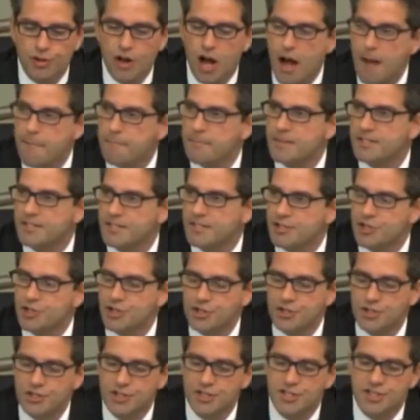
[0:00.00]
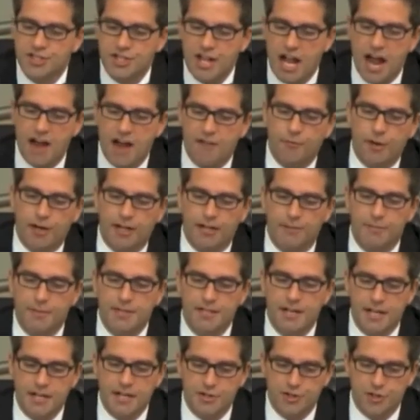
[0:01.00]
were in opposition to the staff
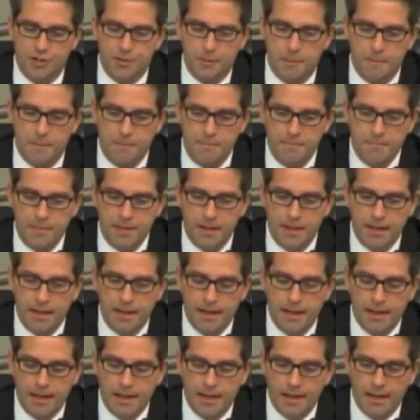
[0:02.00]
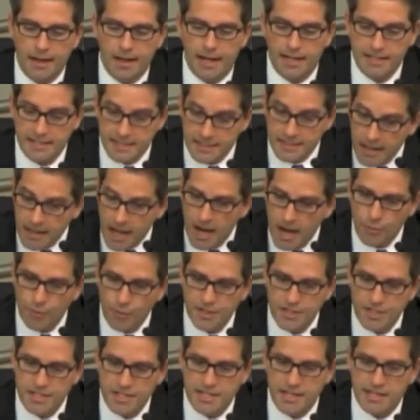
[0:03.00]
recommendation. I did not
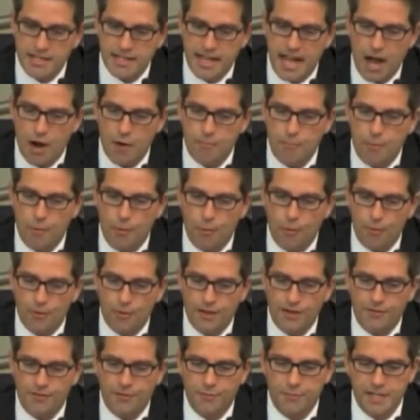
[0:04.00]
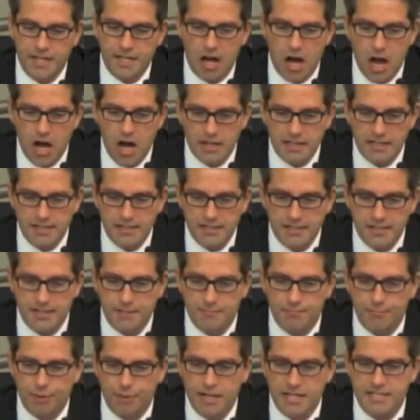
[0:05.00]
witness any outpouring from the
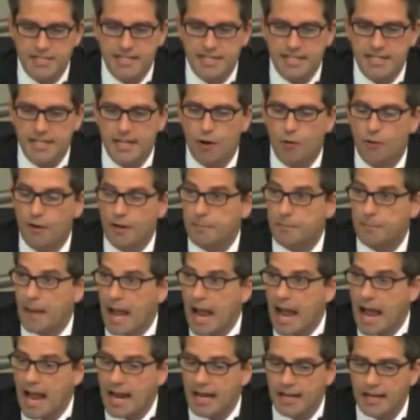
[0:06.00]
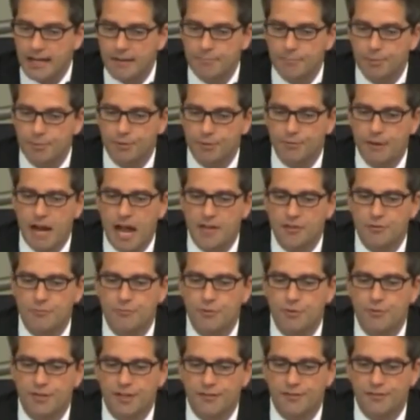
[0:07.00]
audience embracing going back, but rather
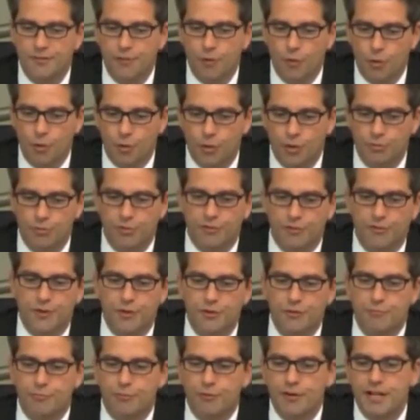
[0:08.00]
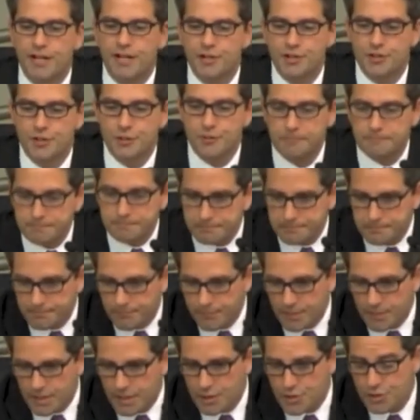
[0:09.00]
moving forward with a new bridge,
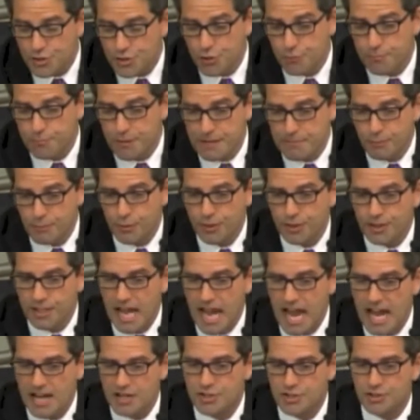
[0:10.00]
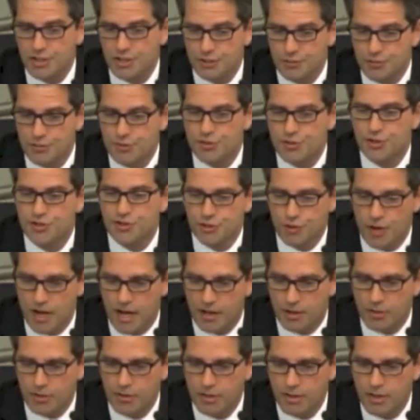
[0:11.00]
so people could actually use the
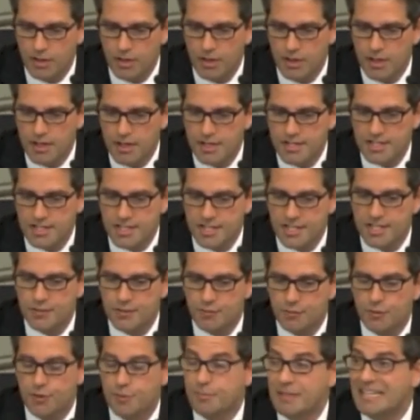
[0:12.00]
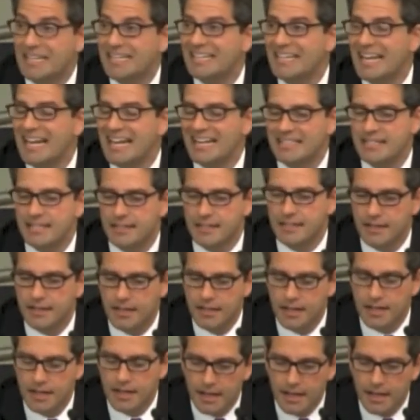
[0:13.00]
trail since it would be connected.